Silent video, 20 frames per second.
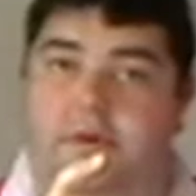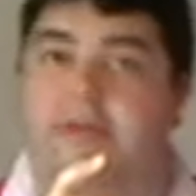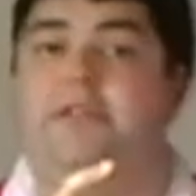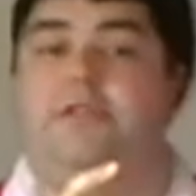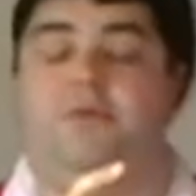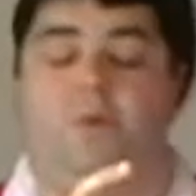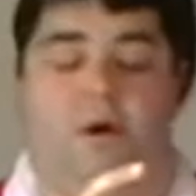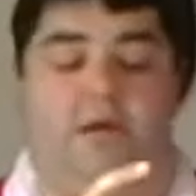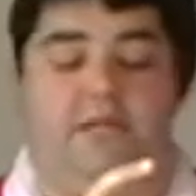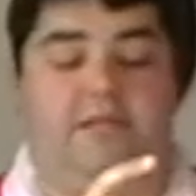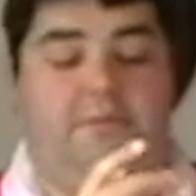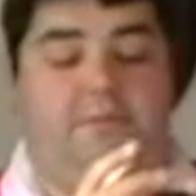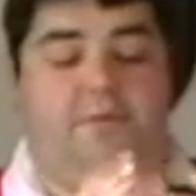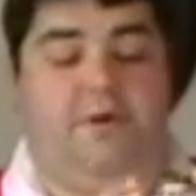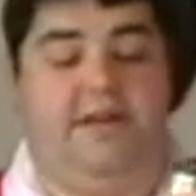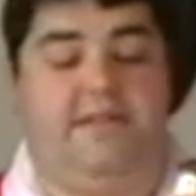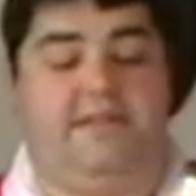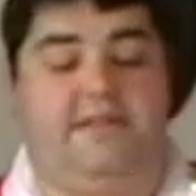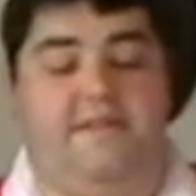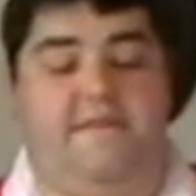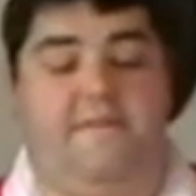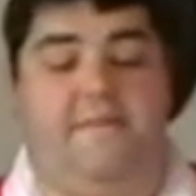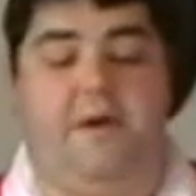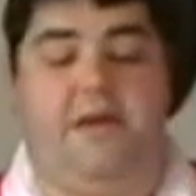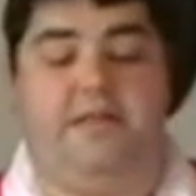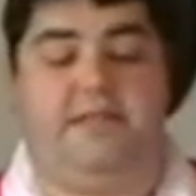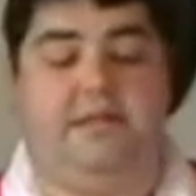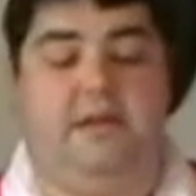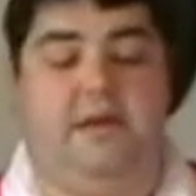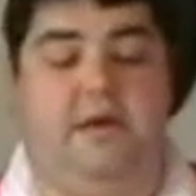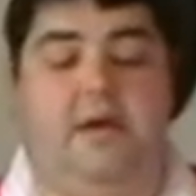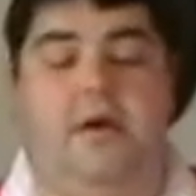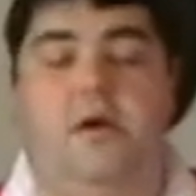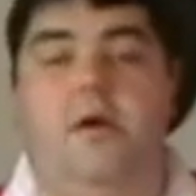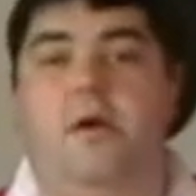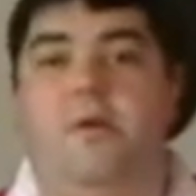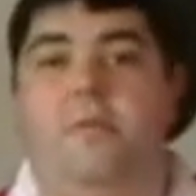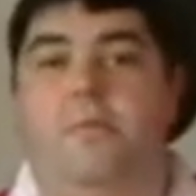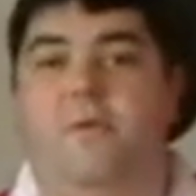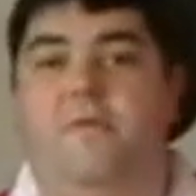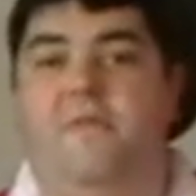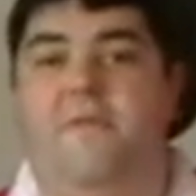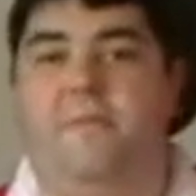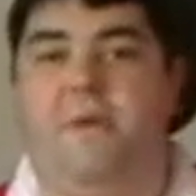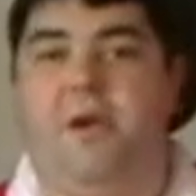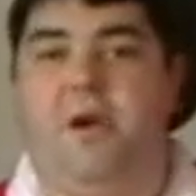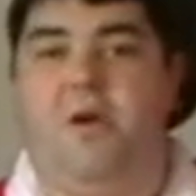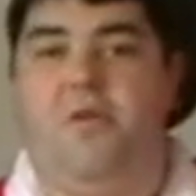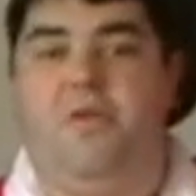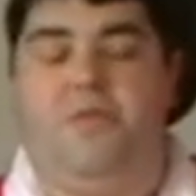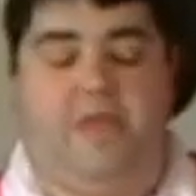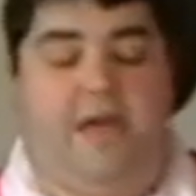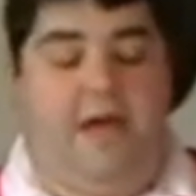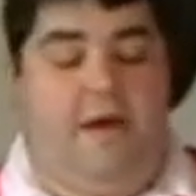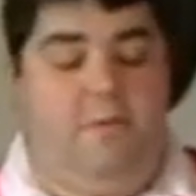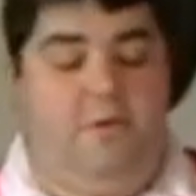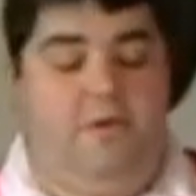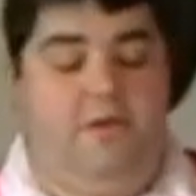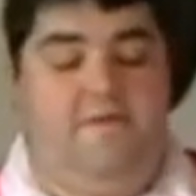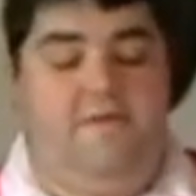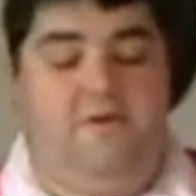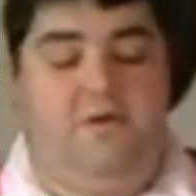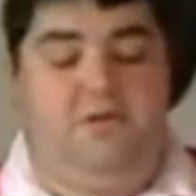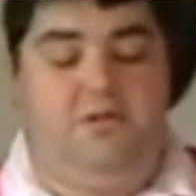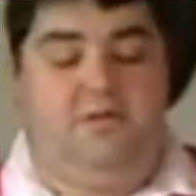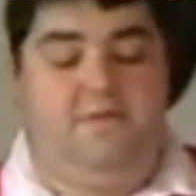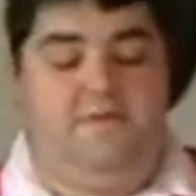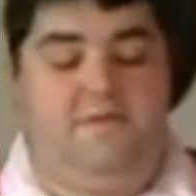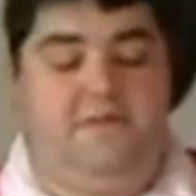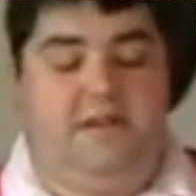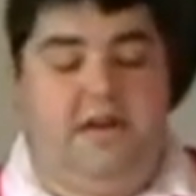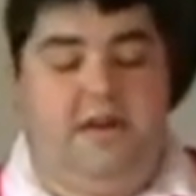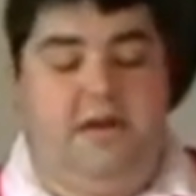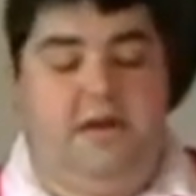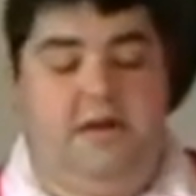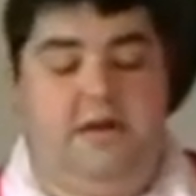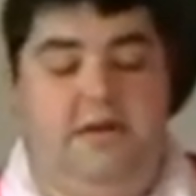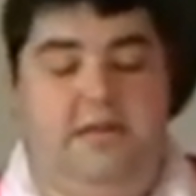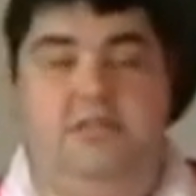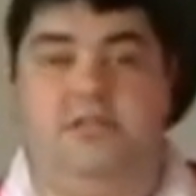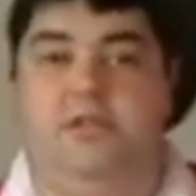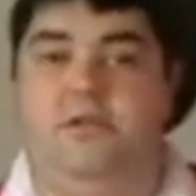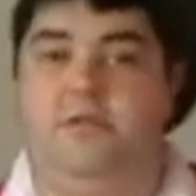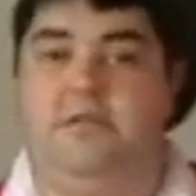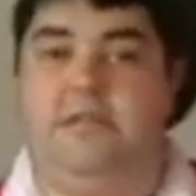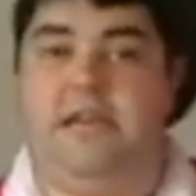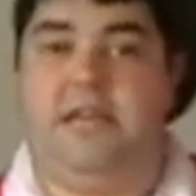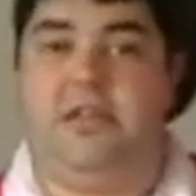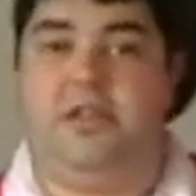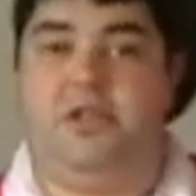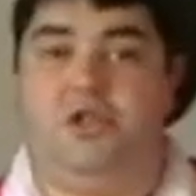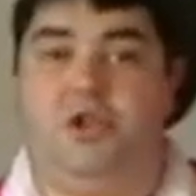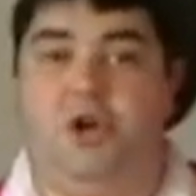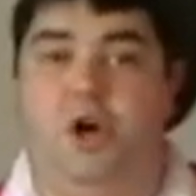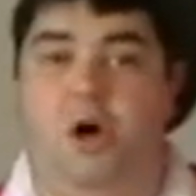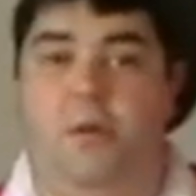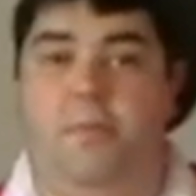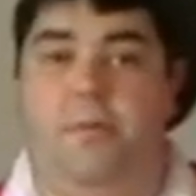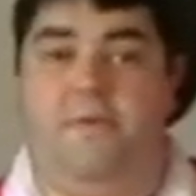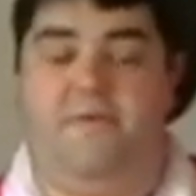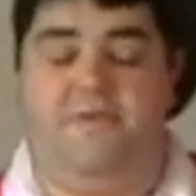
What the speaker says: is quite impressive, but moving beyond that, what they've also done is you take the top